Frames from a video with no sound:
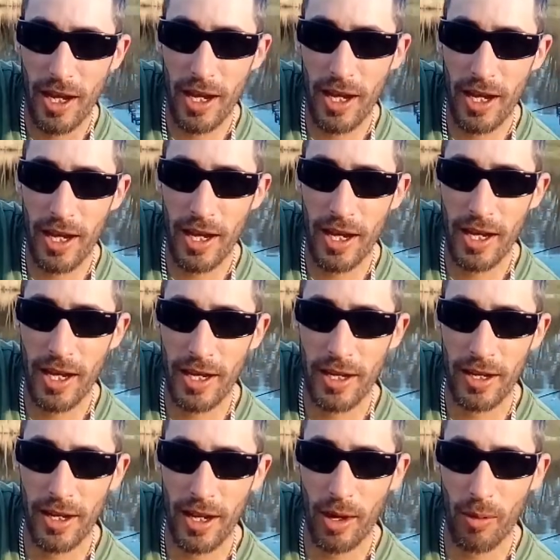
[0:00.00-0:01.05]

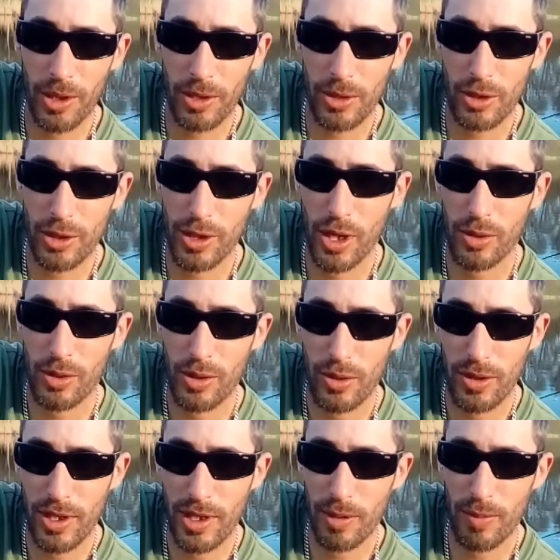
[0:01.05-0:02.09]
And I wanted to show
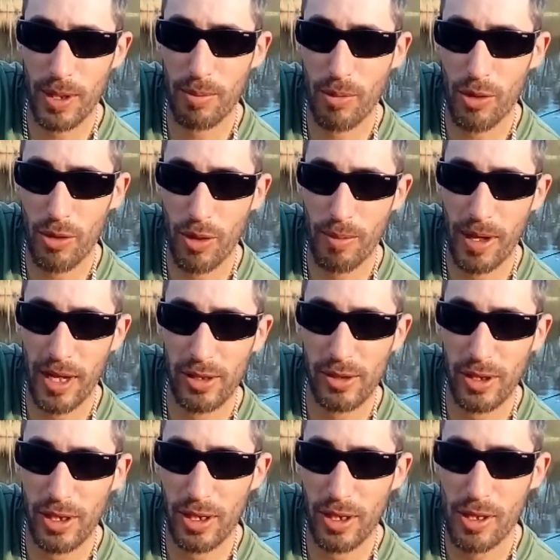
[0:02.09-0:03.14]
you a little bit more
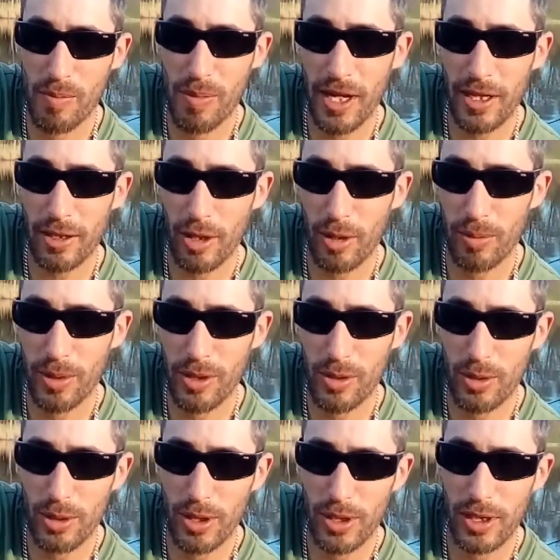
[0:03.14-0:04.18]
about the bait I'll be
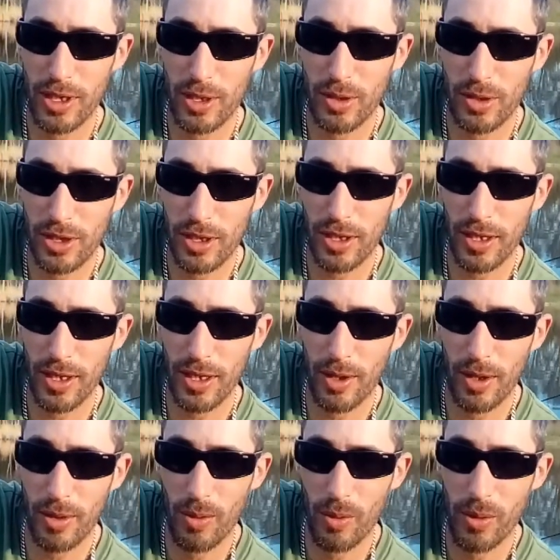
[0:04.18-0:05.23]
using this
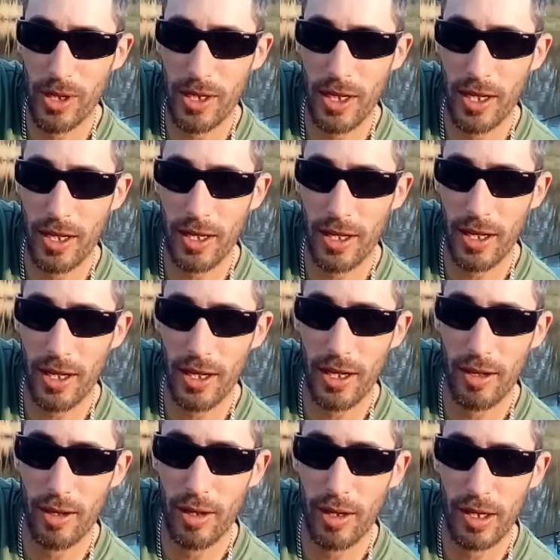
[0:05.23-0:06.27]
weekend,
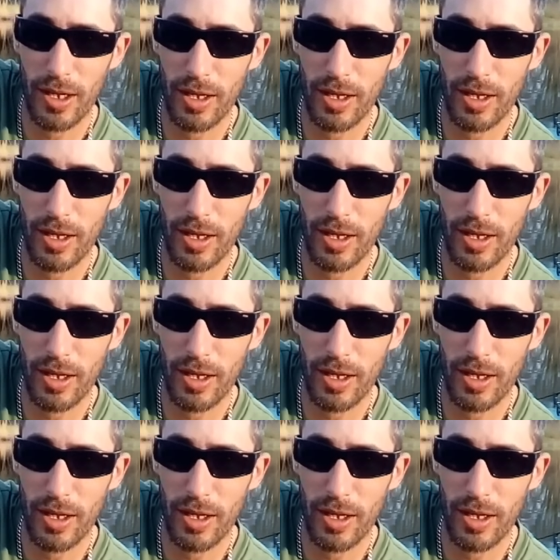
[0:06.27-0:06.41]
and